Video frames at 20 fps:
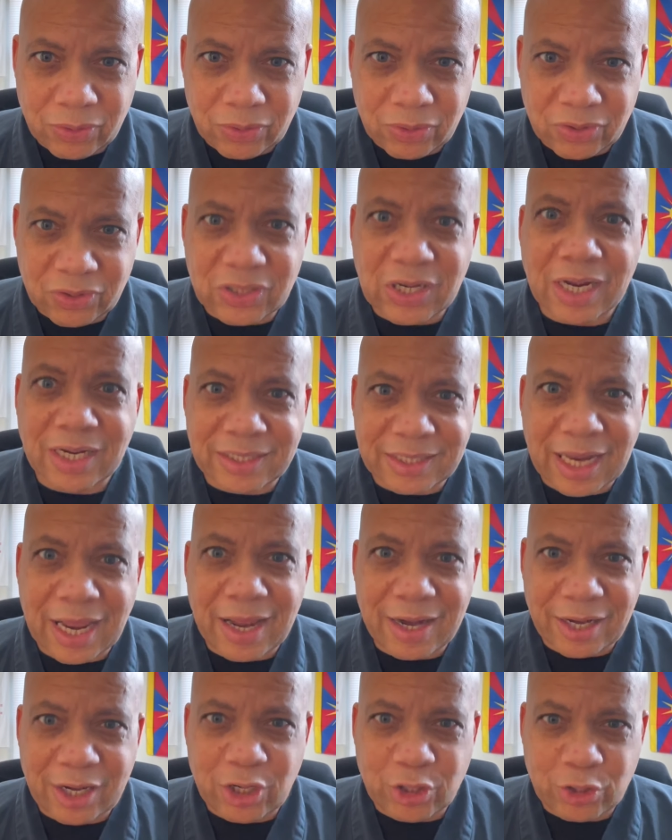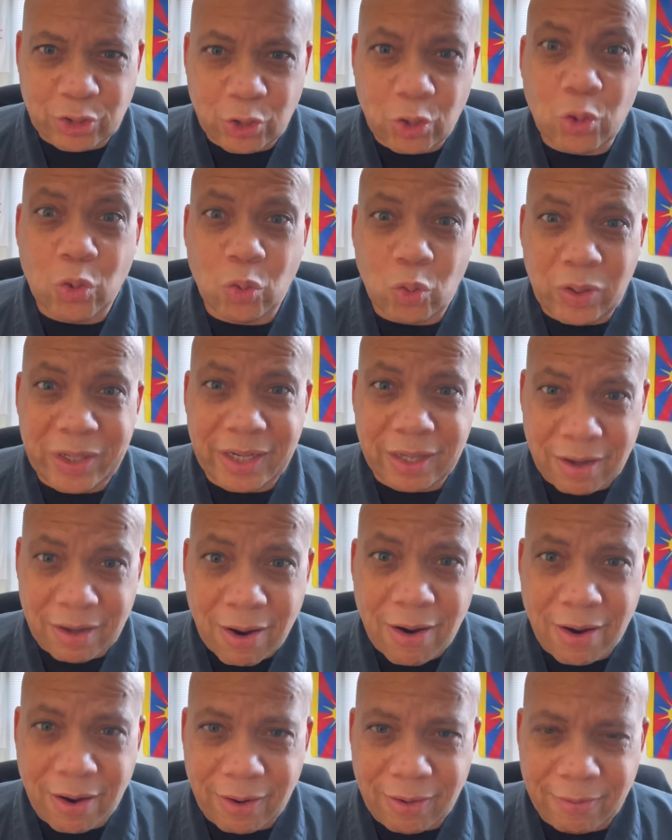Zazen is who we
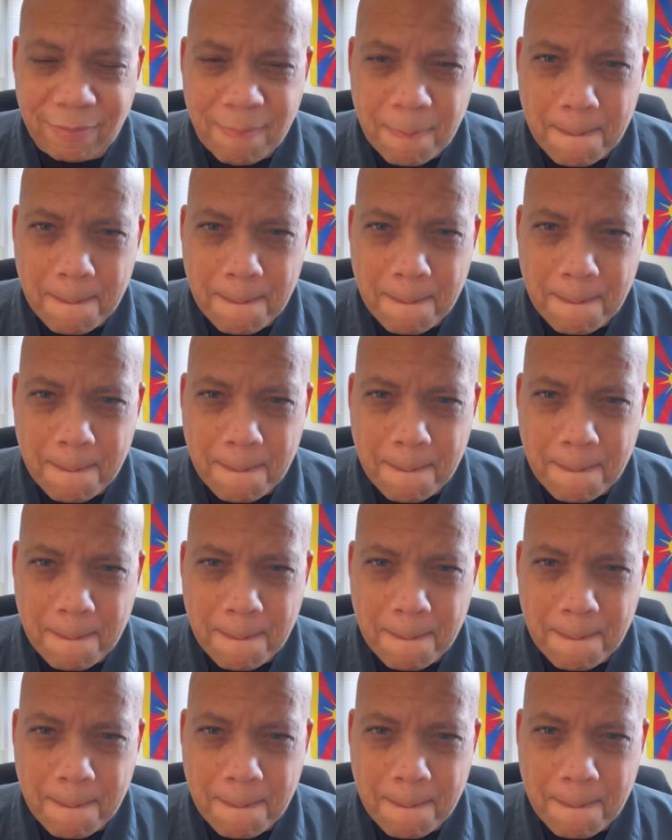are.